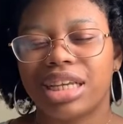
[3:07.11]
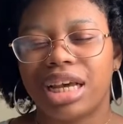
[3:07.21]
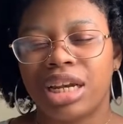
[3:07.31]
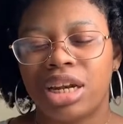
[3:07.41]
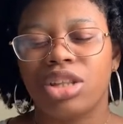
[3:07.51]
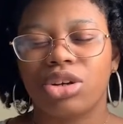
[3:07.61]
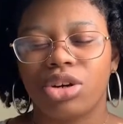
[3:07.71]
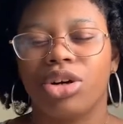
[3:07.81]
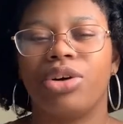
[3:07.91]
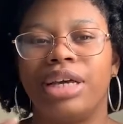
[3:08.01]
another
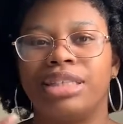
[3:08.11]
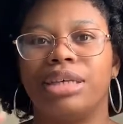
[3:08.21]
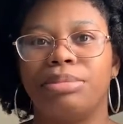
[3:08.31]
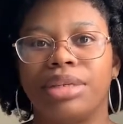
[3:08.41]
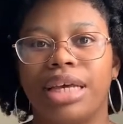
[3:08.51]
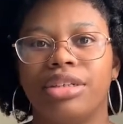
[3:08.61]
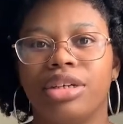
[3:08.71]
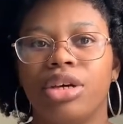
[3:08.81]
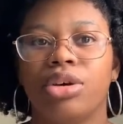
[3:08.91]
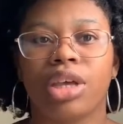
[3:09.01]
girl ends up dead.
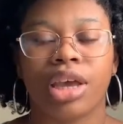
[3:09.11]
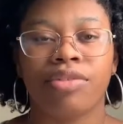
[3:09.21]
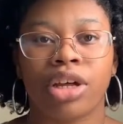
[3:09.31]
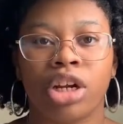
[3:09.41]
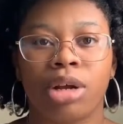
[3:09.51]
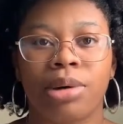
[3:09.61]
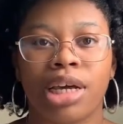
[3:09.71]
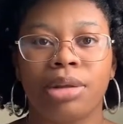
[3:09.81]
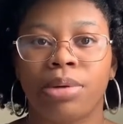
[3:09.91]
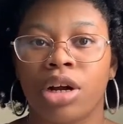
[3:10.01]
Can't find her
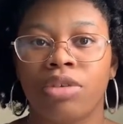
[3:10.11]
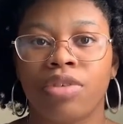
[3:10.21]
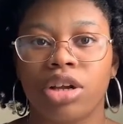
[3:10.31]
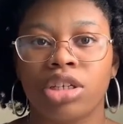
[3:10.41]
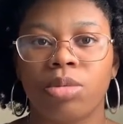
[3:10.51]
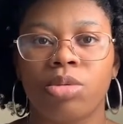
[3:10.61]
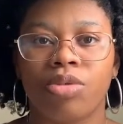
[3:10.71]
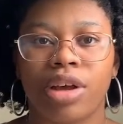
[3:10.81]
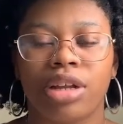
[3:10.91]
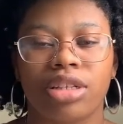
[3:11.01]
body, but her fingertips were
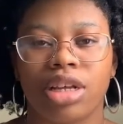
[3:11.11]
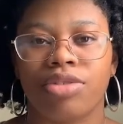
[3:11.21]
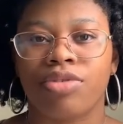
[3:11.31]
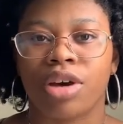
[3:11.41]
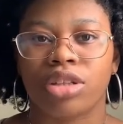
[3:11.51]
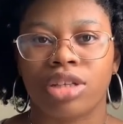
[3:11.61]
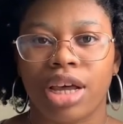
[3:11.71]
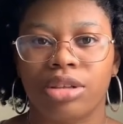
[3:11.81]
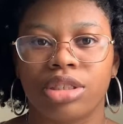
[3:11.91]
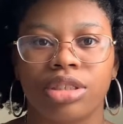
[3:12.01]
found outside of her father's
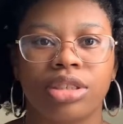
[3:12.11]
house.